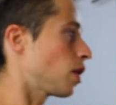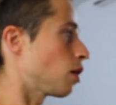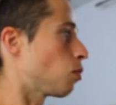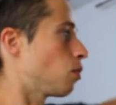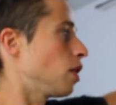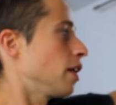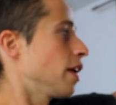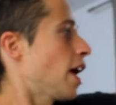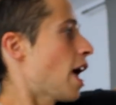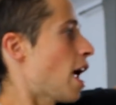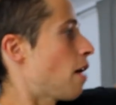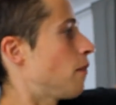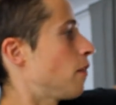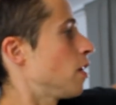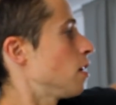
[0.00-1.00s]
got really
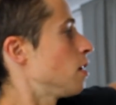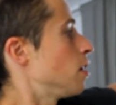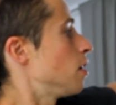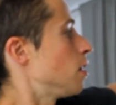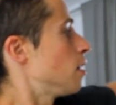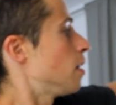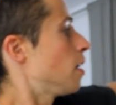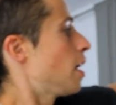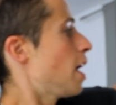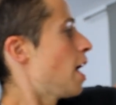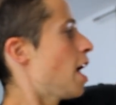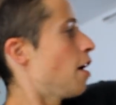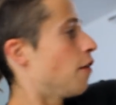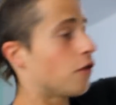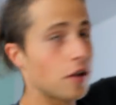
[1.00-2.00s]

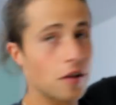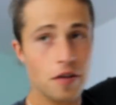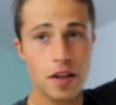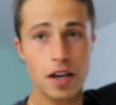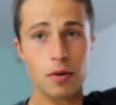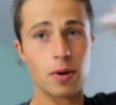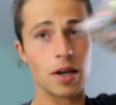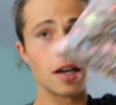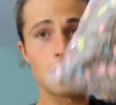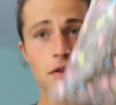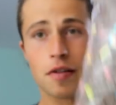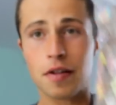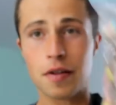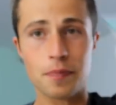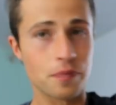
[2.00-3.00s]
every
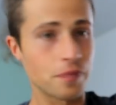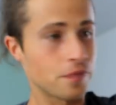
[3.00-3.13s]
cereals.